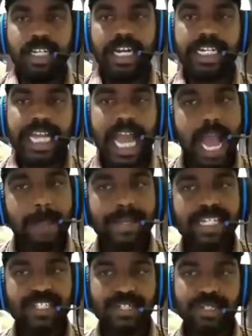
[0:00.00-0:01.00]
It
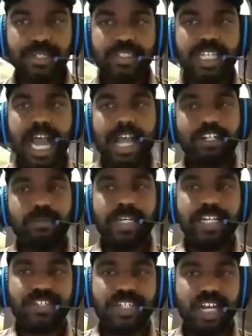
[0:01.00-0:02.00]
happens due to the
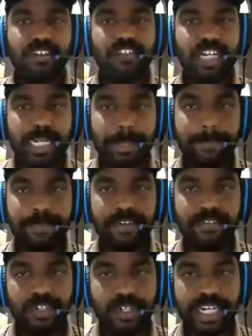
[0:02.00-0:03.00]
accumulation of lymph
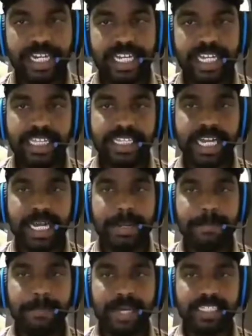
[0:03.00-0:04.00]
fluid in the
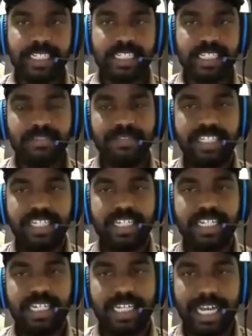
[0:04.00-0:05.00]
muscles of
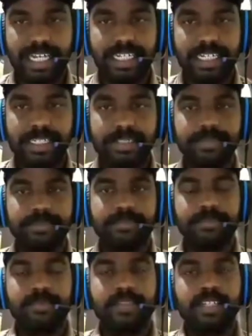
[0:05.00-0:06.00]
the leg.
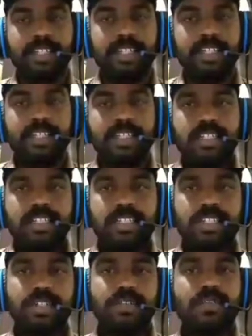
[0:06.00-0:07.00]

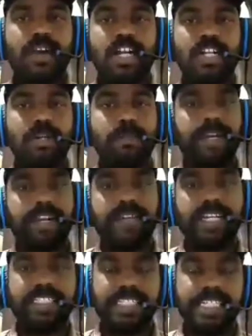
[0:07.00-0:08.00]
So we want to
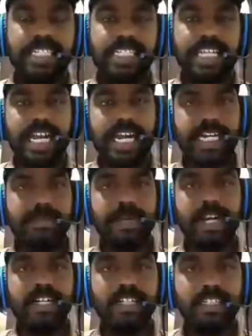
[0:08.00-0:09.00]
prevent this
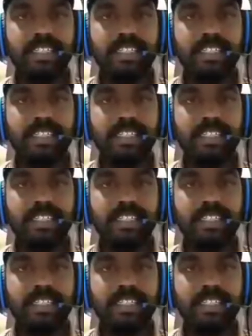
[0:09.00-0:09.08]
edema